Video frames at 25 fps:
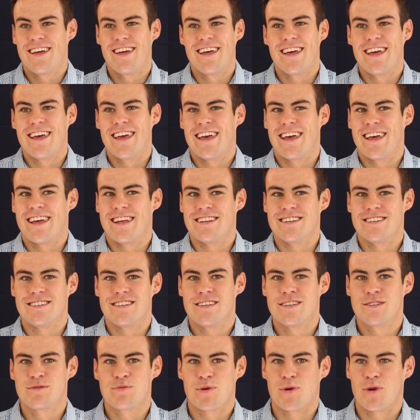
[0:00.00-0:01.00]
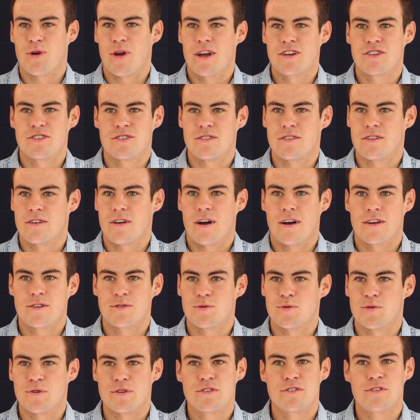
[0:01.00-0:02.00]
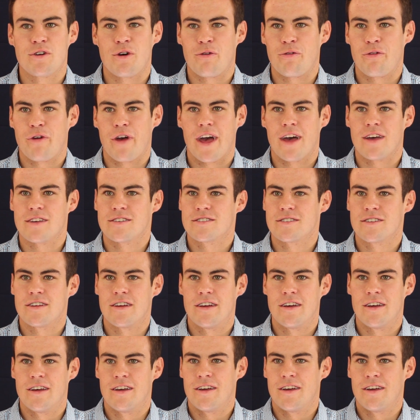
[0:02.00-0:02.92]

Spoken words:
And his progression in the gospel was so fast.